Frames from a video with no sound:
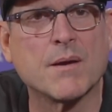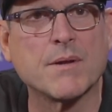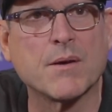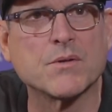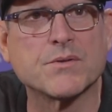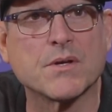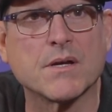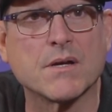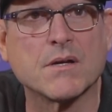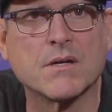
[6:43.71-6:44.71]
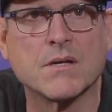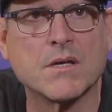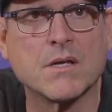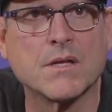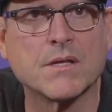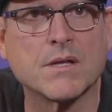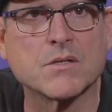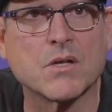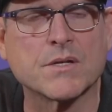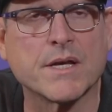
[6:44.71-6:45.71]
I mean, that was uh, that
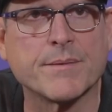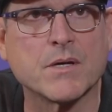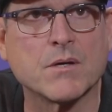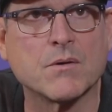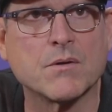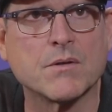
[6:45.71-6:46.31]
was a long time ago.